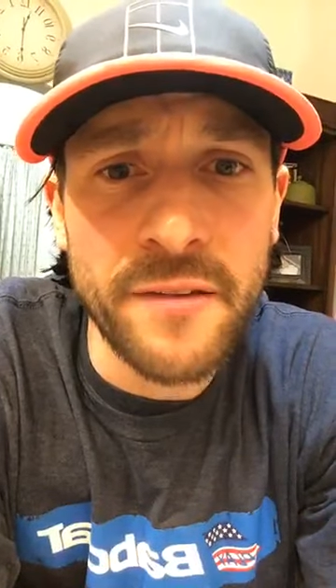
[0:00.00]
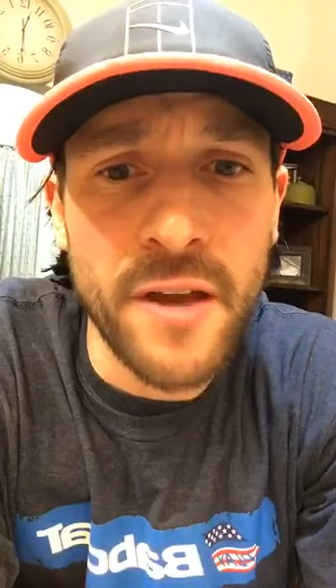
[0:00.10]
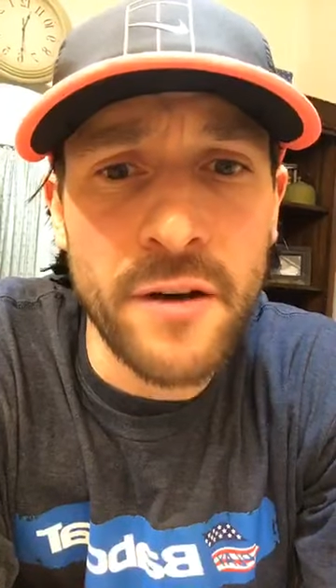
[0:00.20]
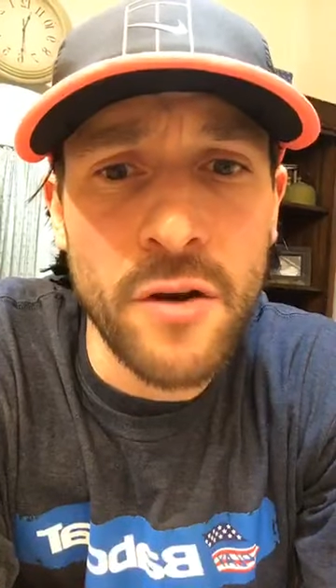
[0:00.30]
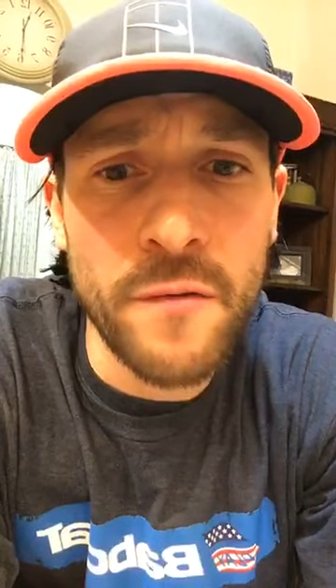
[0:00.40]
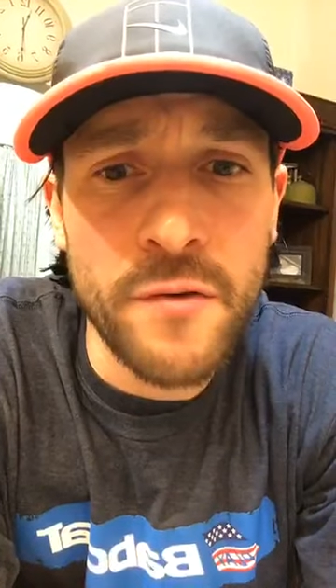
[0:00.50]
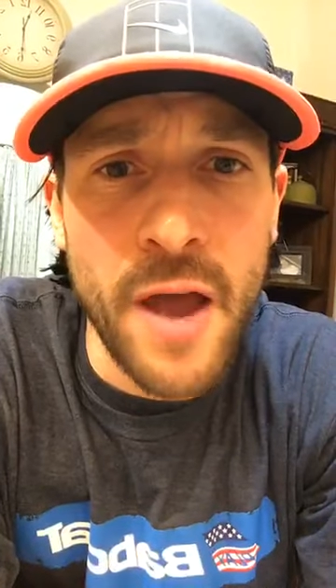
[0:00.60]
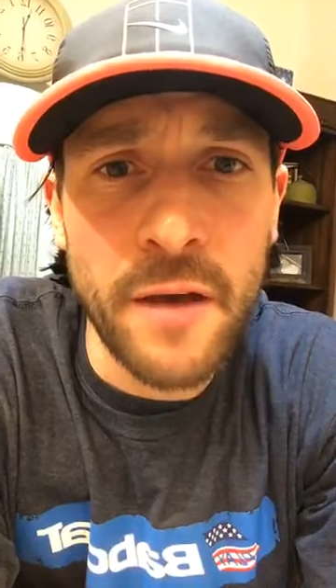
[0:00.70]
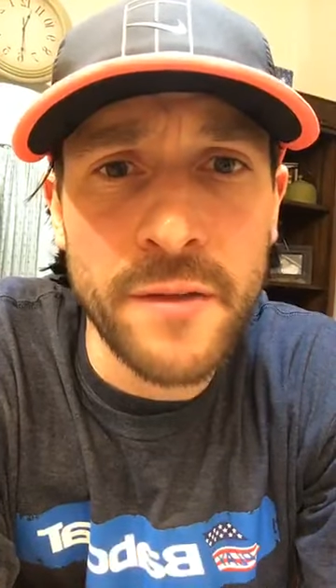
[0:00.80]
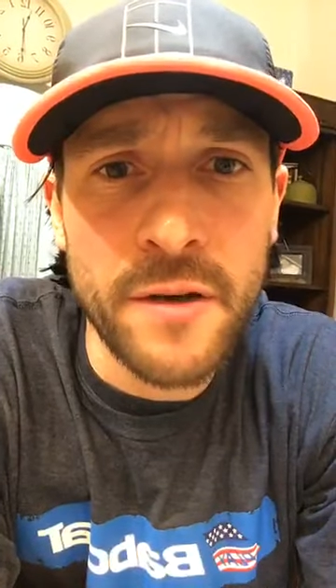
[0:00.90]
So I don't know if you're
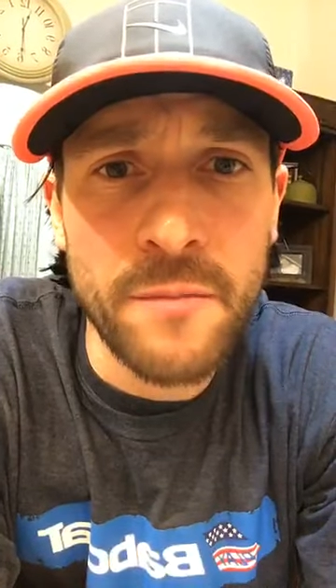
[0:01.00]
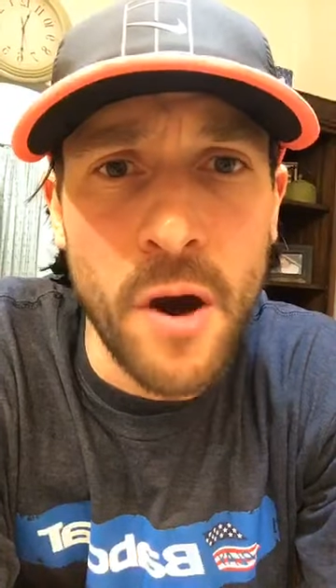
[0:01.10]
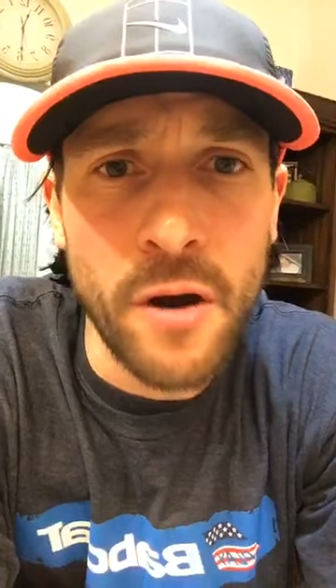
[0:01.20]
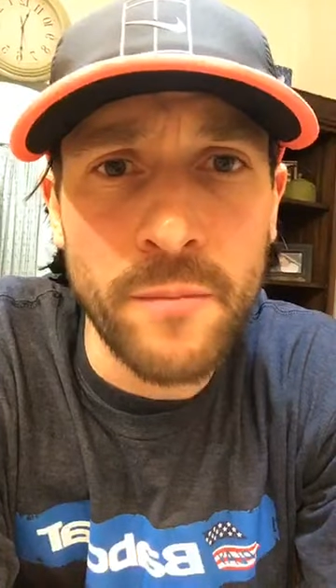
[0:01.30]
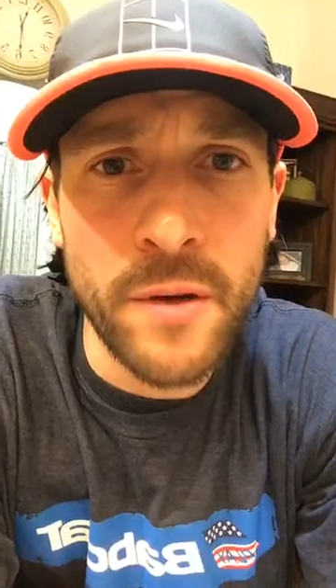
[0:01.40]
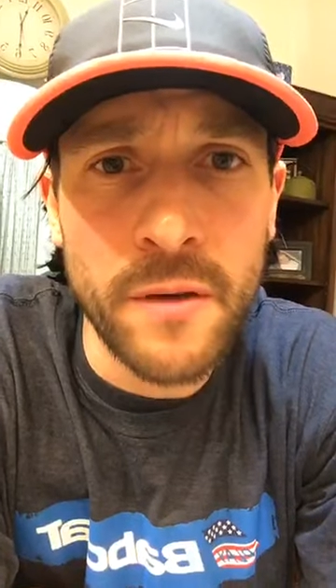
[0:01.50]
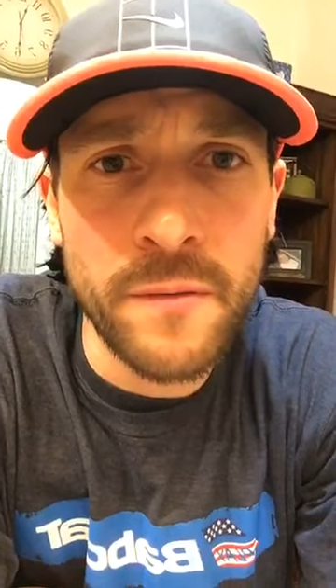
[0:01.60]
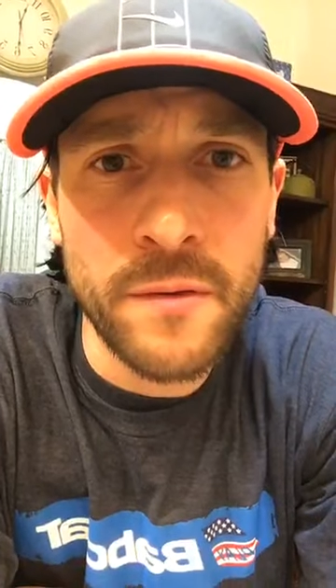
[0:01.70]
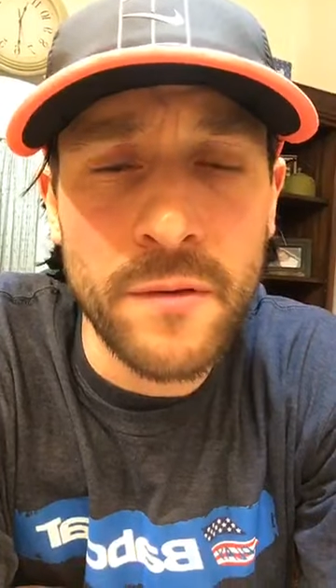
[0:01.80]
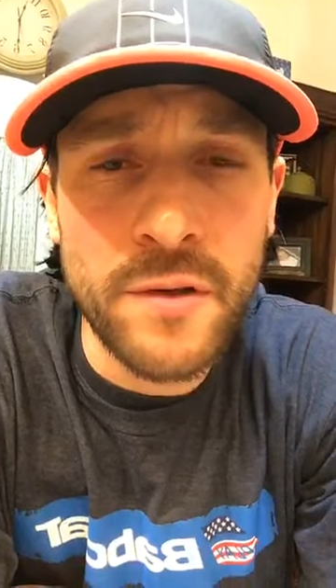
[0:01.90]
out there, Mark, but if
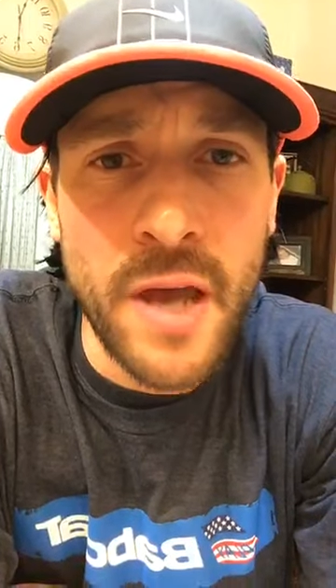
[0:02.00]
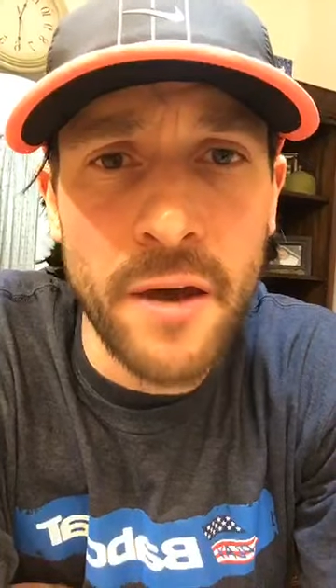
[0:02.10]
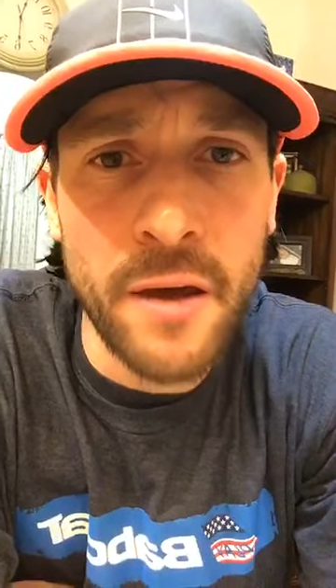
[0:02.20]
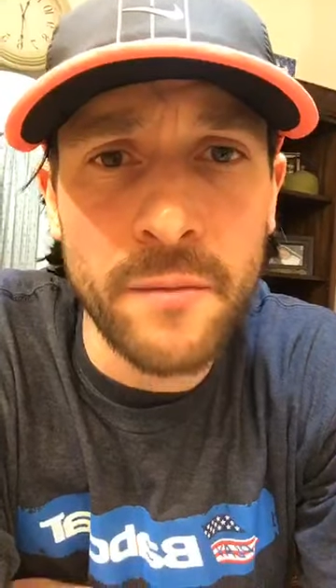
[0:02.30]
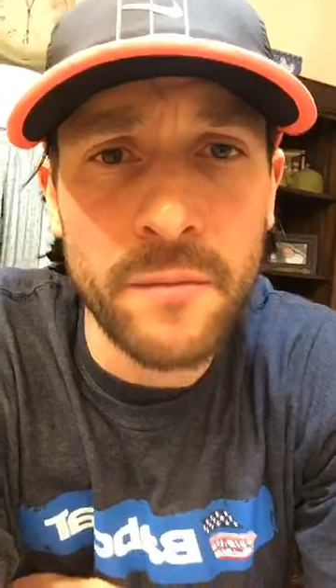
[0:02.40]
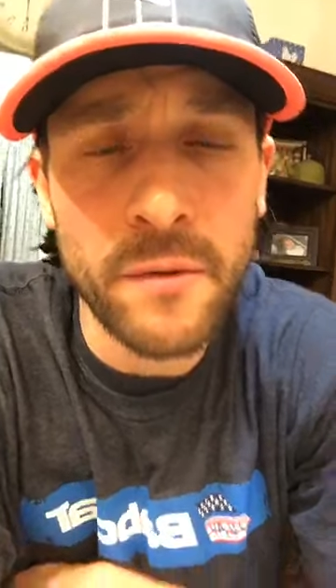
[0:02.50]
you shout out